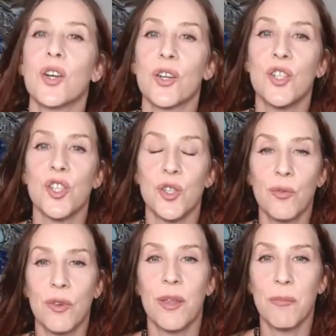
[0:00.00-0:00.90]
encourage
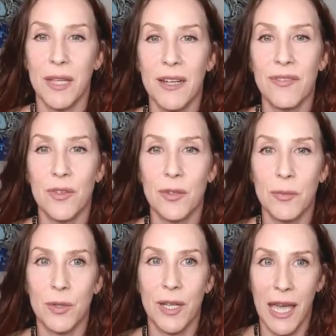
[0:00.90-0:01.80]
you, with it being a full
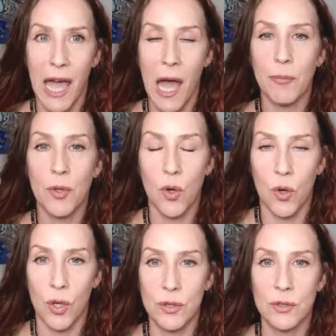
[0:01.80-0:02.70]
moon in
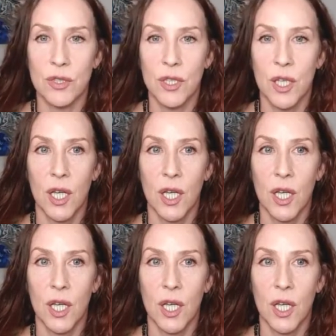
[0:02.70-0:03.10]
Capricorn,